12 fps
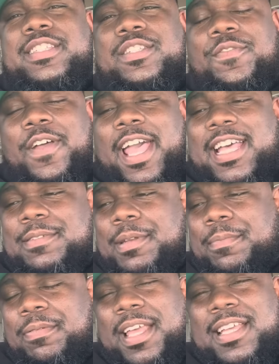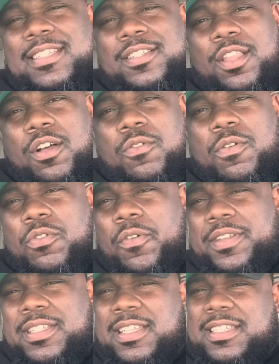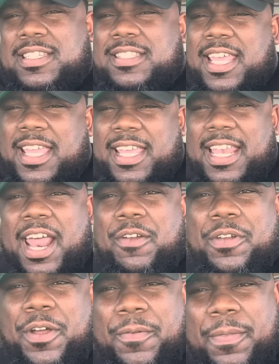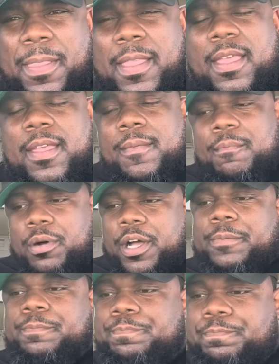he's fast, but he plays slow. I don't know if he's thinking. I don't know. But